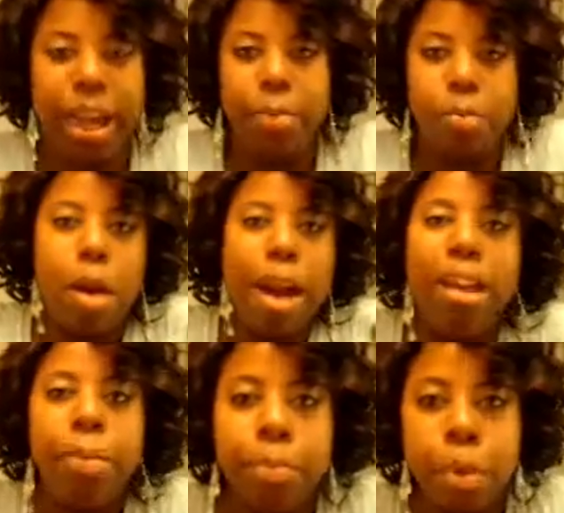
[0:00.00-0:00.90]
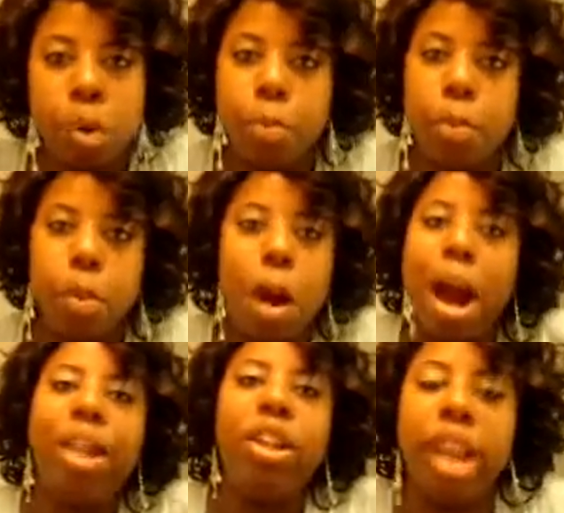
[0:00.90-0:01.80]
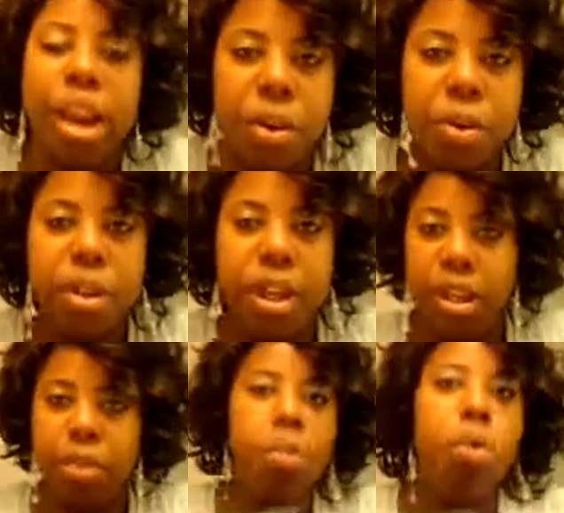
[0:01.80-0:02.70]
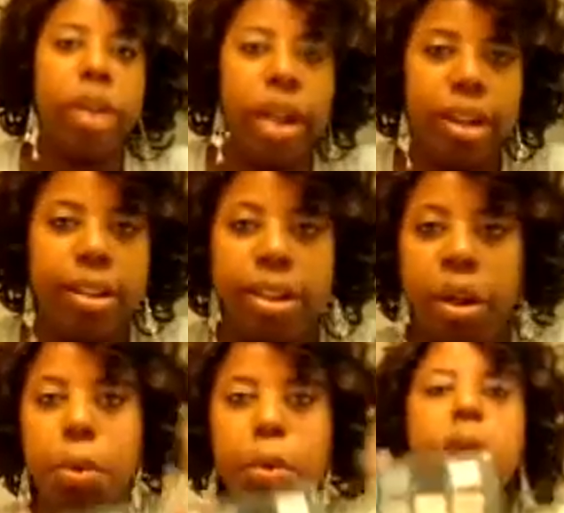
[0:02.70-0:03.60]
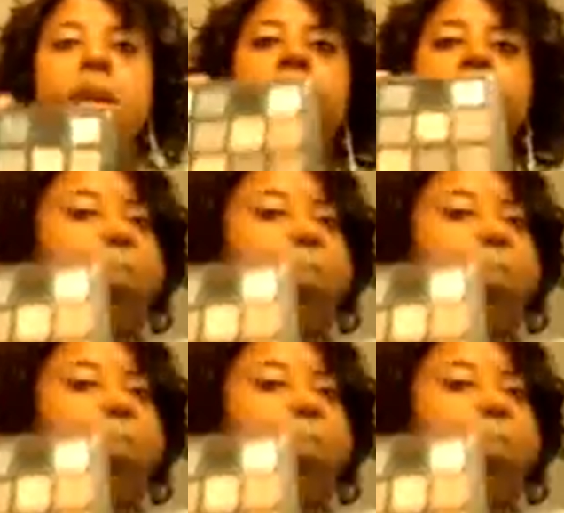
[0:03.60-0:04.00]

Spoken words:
like bright purple eyeshadow in the morning. So